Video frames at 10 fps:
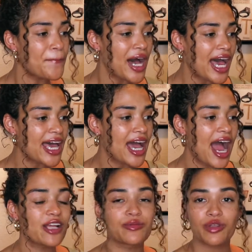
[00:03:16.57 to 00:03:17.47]
but
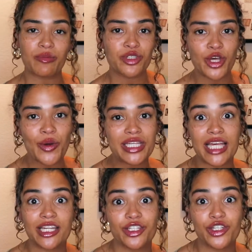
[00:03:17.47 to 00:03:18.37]
I just, I'm so
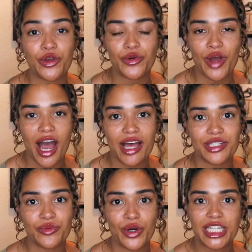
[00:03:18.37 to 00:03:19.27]
excited to show you
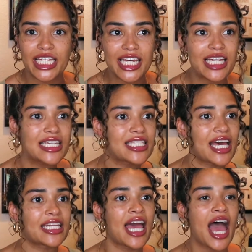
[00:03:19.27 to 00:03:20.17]
guys what it is
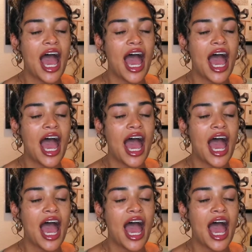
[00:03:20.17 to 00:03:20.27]
and